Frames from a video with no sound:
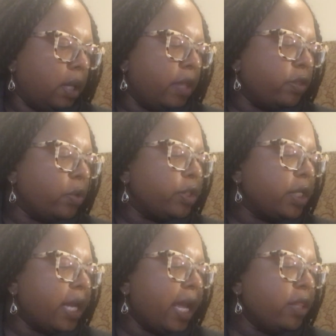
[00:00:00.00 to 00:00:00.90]
And though
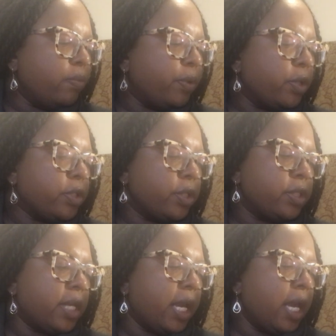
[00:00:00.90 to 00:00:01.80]
today the birds are
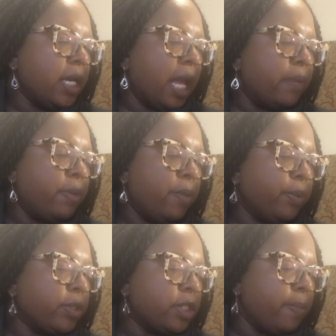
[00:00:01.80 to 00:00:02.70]
singing and
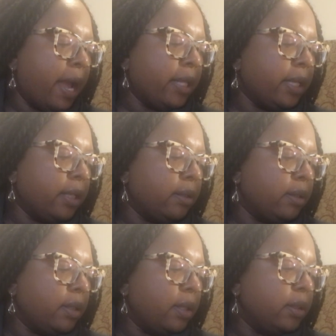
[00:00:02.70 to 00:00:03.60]
people are smiling,
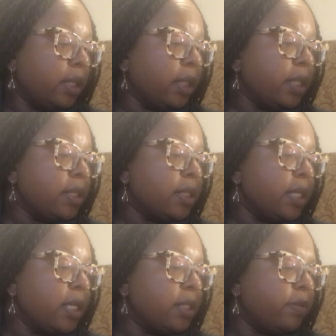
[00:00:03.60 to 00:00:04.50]
Lillian
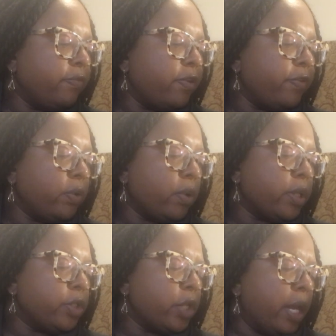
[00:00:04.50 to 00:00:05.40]
sees in vivid
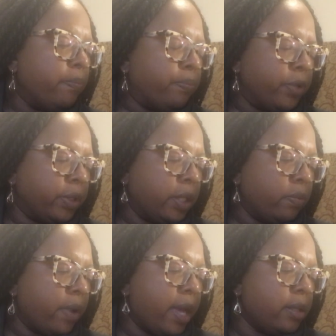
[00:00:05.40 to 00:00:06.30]
orange and
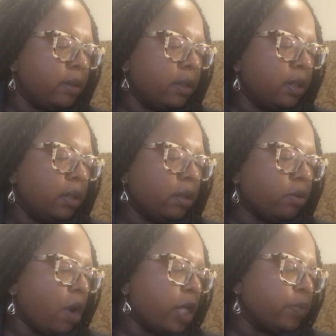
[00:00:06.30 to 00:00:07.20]
brilliant red the
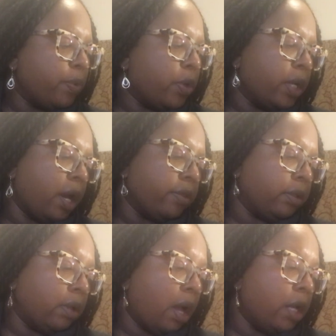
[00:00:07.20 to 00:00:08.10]
cross burning on
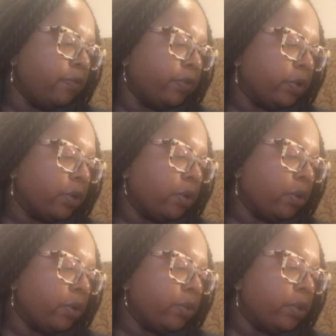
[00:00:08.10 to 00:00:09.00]
the lawn of her
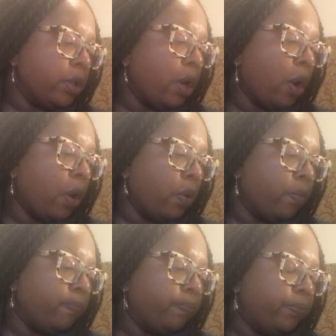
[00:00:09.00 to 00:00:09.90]
girlhood
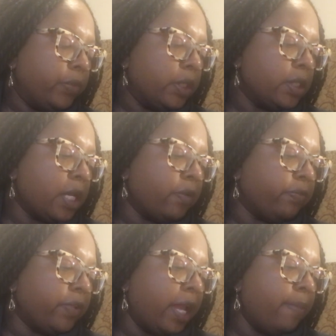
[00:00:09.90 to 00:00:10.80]
home, set
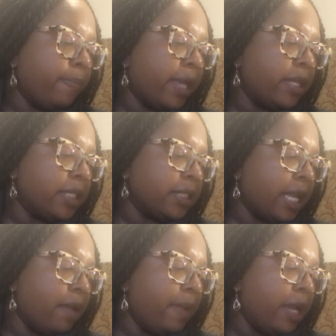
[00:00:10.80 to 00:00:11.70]
aflame by the
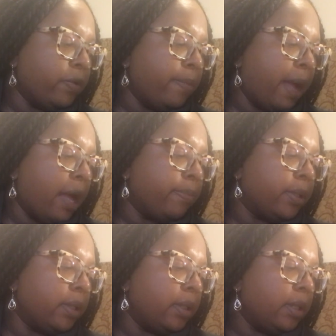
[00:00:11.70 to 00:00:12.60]
same angry mob,
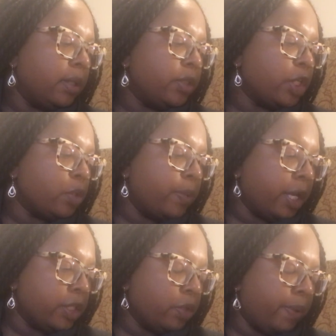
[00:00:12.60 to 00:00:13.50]
just
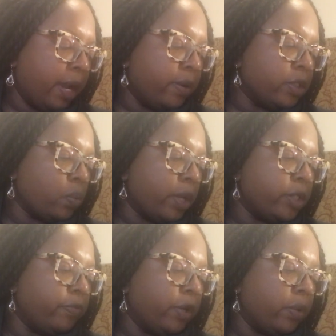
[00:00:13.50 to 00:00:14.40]
because her parents
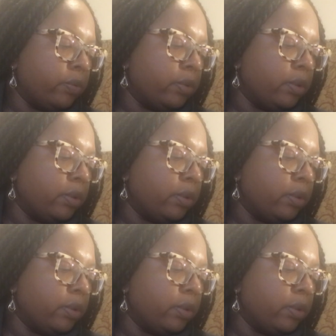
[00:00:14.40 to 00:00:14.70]
want to vote.